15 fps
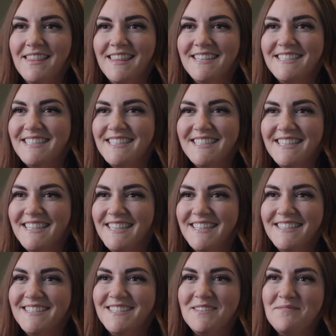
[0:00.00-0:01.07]
this
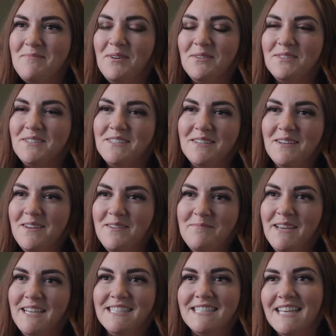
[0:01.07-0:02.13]
is the most
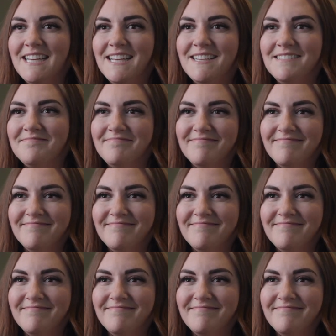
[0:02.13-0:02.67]
amazing